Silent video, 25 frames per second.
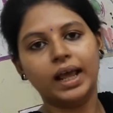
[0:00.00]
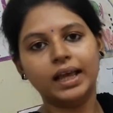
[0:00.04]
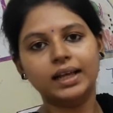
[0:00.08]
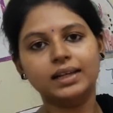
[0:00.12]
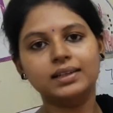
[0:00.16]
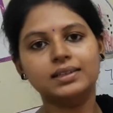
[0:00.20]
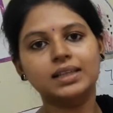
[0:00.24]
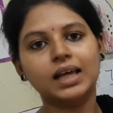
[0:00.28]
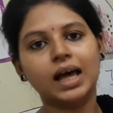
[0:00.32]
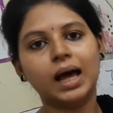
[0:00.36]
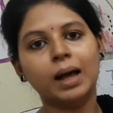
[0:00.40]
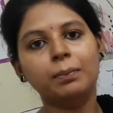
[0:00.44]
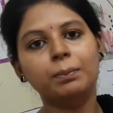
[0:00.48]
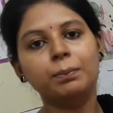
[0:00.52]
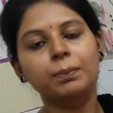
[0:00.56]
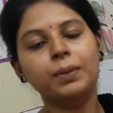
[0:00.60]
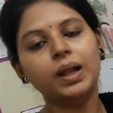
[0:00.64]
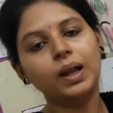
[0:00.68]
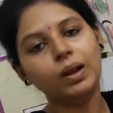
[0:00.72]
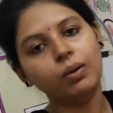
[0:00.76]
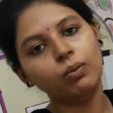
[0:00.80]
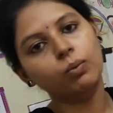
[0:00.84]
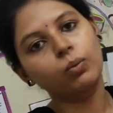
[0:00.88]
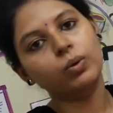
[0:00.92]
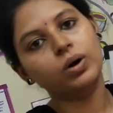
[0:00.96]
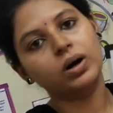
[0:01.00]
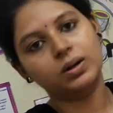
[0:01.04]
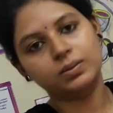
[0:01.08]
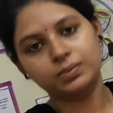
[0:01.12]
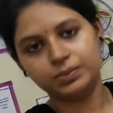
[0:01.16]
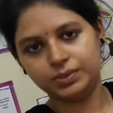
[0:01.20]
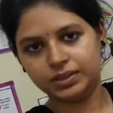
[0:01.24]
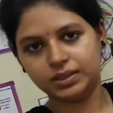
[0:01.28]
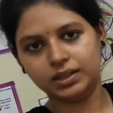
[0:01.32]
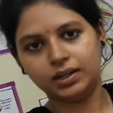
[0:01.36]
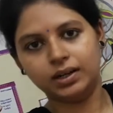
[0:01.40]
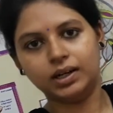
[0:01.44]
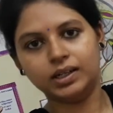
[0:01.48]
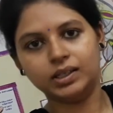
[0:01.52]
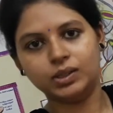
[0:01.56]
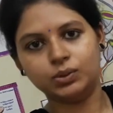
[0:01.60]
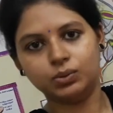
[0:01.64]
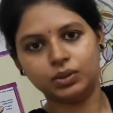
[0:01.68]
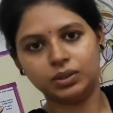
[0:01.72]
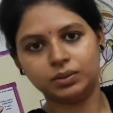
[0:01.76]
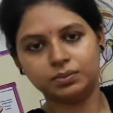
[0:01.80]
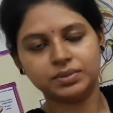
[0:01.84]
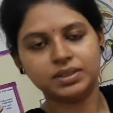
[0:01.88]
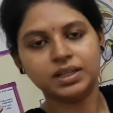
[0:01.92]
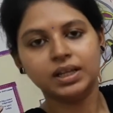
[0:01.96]
Example, worms,
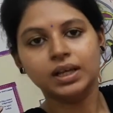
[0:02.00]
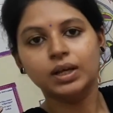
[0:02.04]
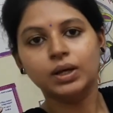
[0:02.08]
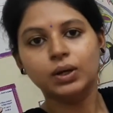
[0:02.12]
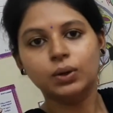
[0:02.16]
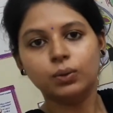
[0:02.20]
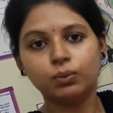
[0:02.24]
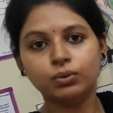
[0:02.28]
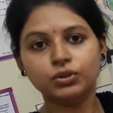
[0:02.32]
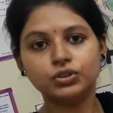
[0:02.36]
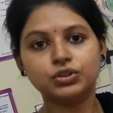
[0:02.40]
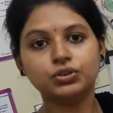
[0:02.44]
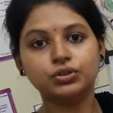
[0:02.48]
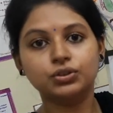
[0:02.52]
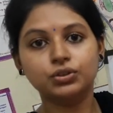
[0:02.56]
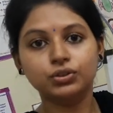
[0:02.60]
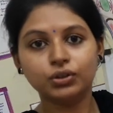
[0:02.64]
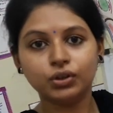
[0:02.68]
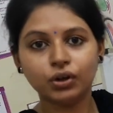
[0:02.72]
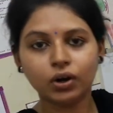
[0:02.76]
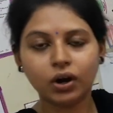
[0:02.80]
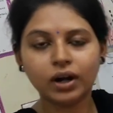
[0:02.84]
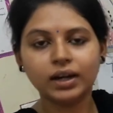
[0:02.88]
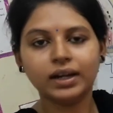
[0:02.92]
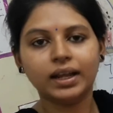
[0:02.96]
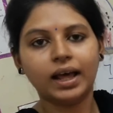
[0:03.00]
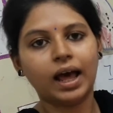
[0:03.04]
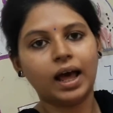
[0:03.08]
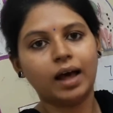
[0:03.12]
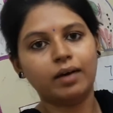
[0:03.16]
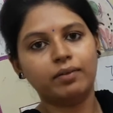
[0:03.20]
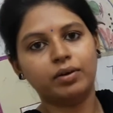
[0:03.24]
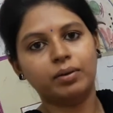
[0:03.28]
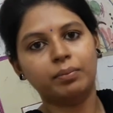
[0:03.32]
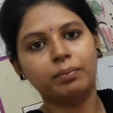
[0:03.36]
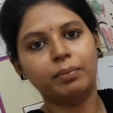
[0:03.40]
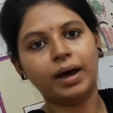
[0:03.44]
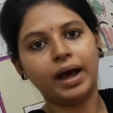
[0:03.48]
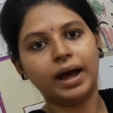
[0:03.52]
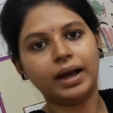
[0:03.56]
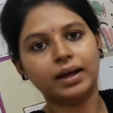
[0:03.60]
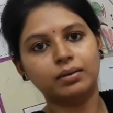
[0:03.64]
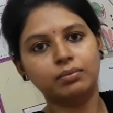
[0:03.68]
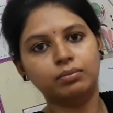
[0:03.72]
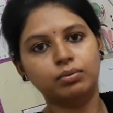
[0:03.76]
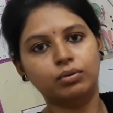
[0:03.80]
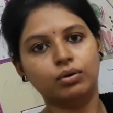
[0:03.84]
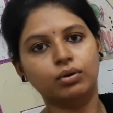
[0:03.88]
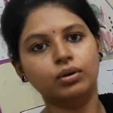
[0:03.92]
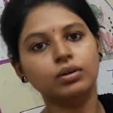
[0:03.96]
earthworms, which do not have a
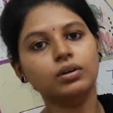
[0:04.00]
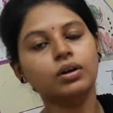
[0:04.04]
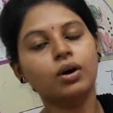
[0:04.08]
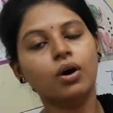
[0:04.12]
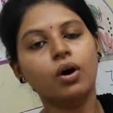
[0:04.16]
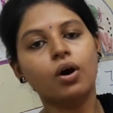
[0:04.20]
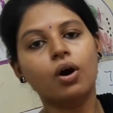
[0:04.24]
backbone